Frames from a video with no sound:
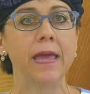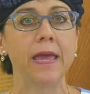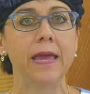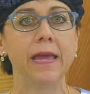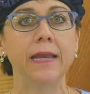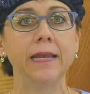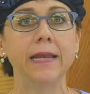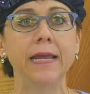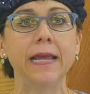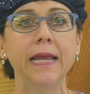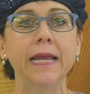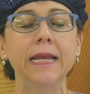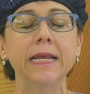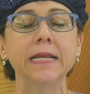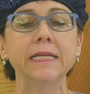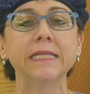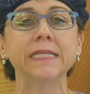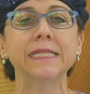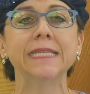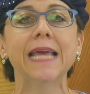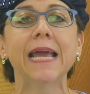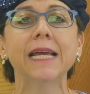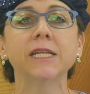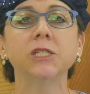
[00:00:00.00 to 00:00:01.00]
In, in a
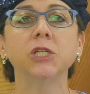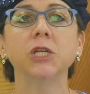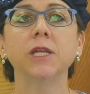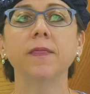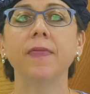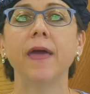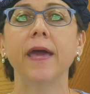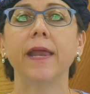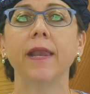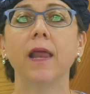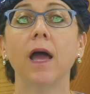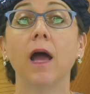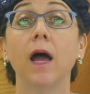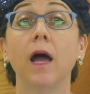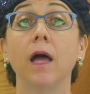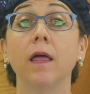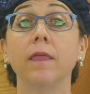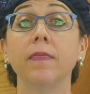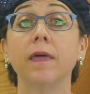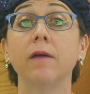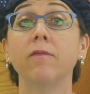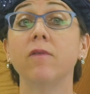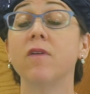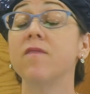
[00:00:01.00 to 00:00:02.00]
section that, uh,
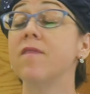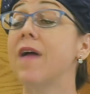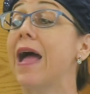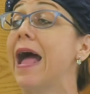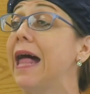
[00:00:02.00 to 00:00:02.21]
that Rev.